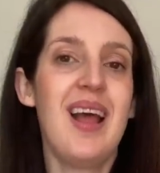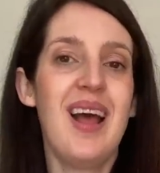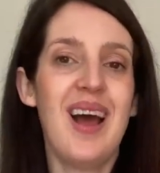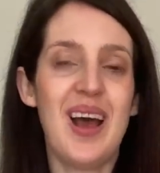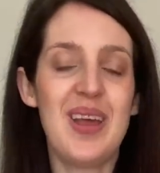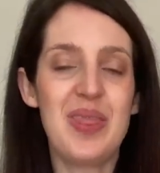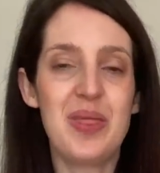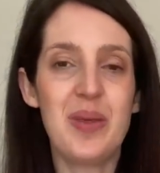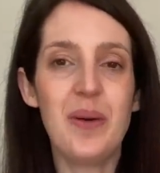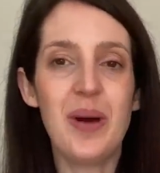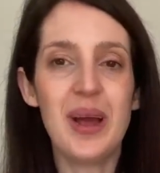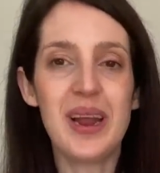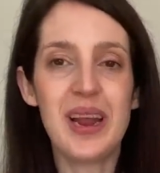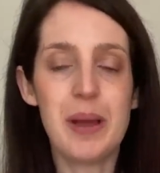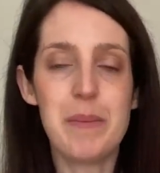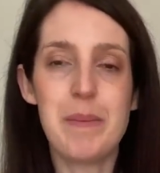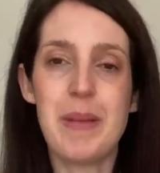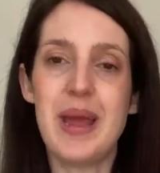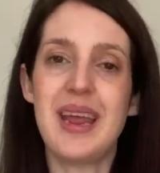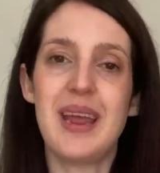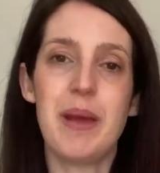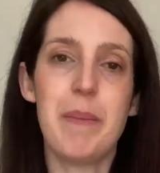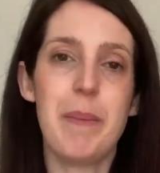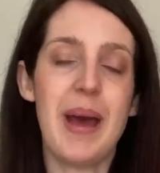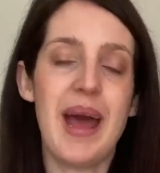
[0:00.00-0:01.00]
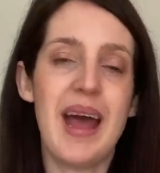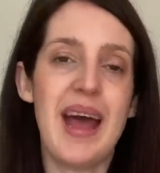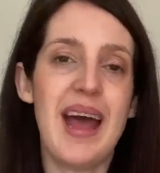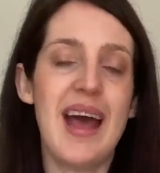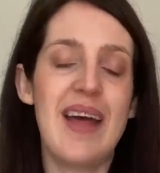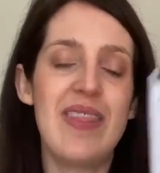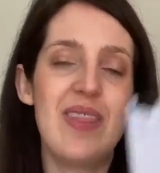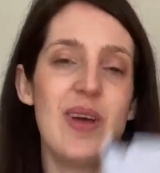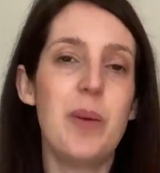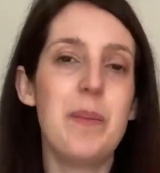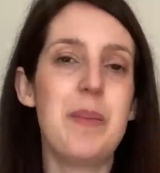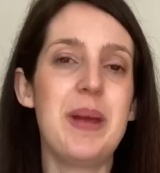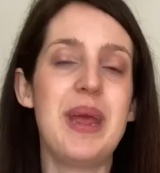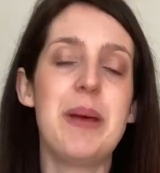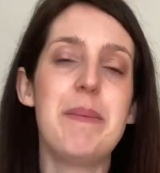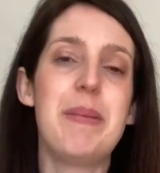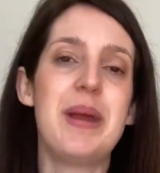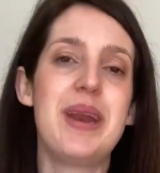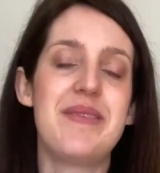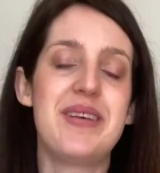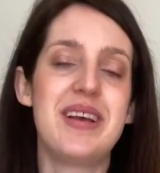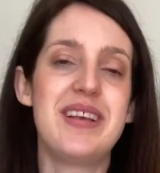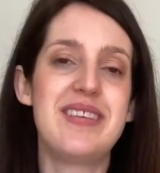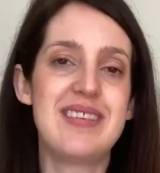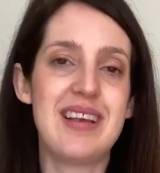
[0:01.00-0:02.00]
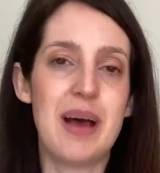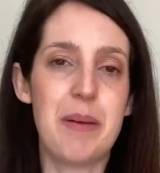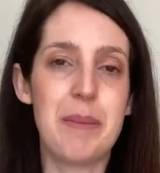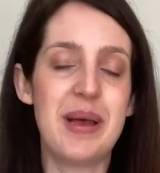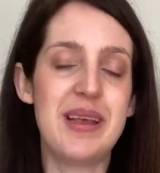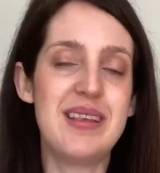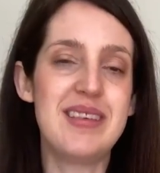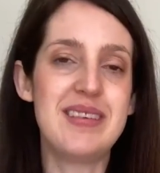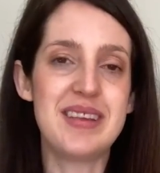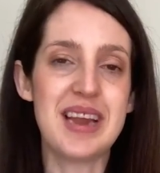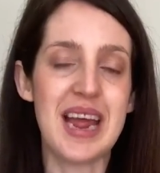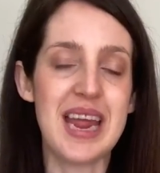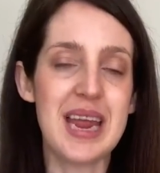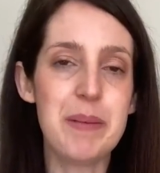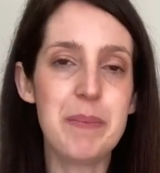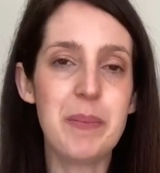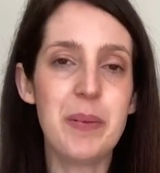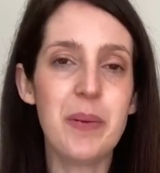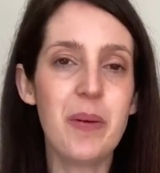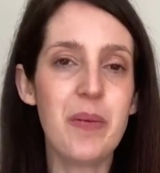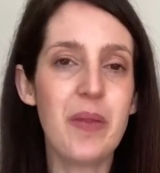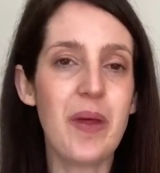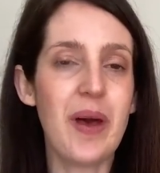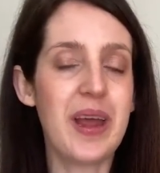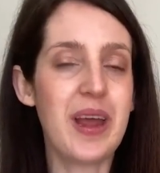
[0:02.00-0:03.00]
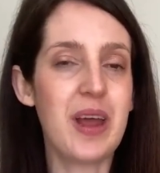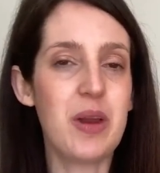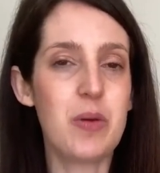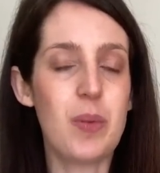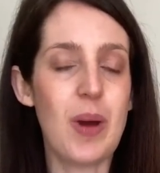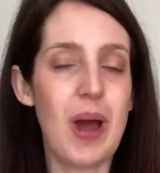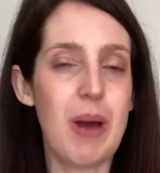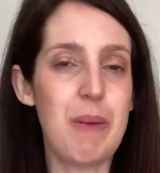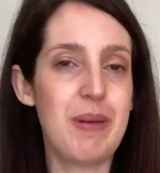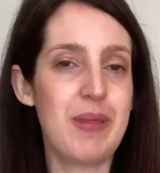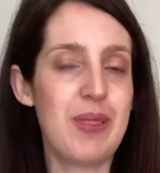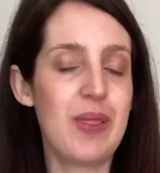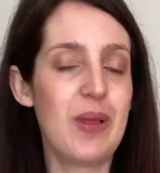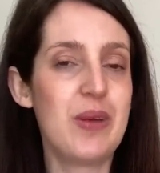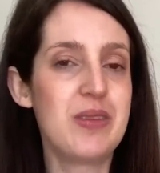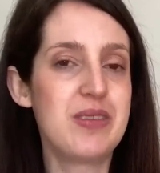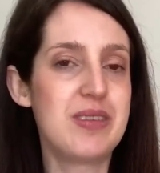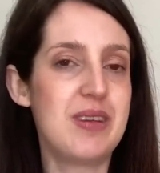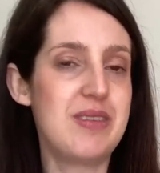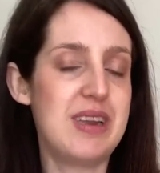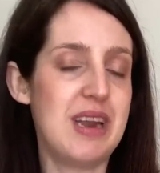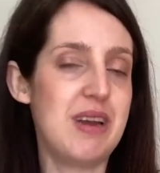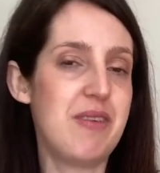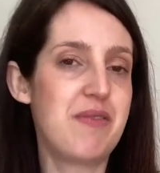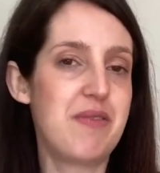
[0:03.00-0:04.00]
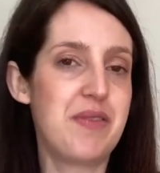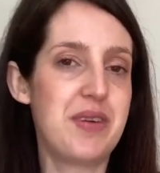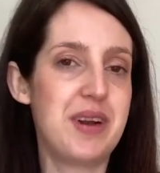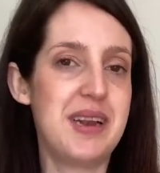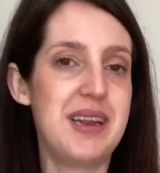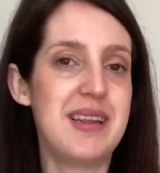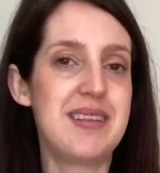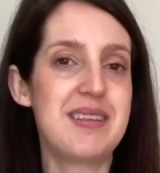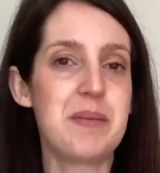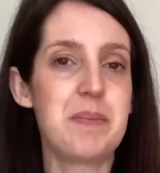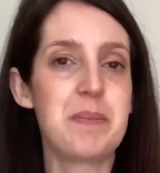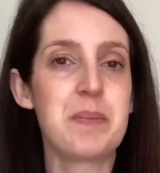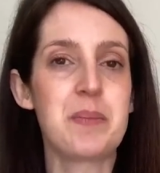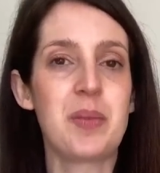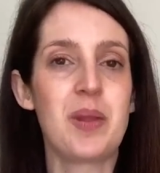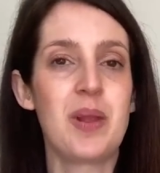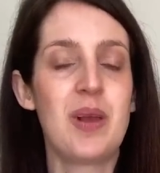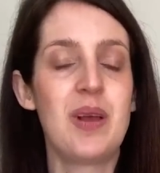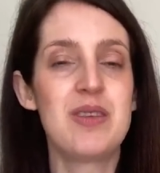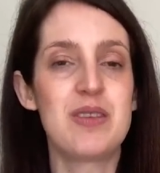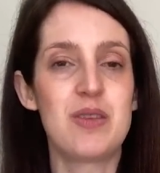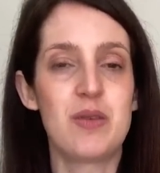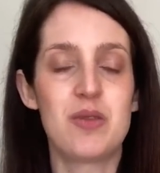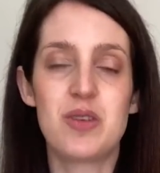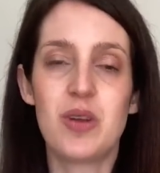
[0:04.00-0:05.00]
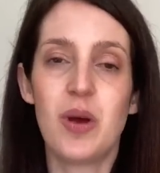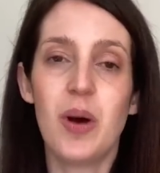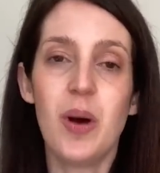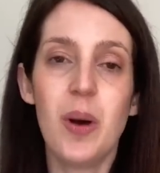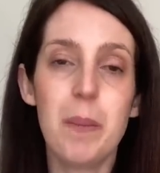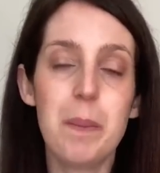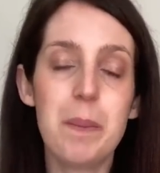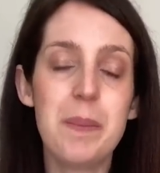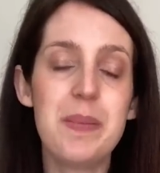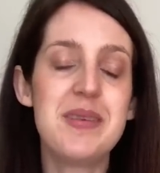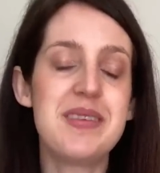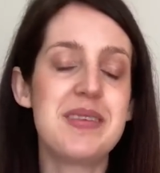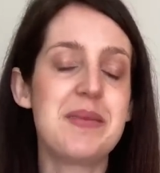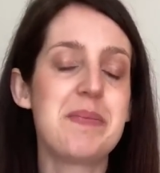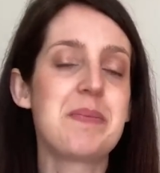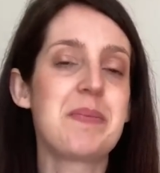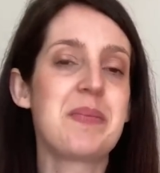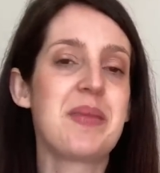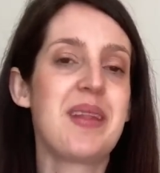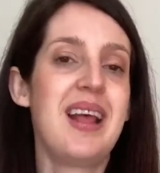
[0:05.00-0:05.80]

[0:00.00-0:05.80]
I thought I could make a pair that'll be a bit of a summer staple that I could wear with lots of different sort of tops.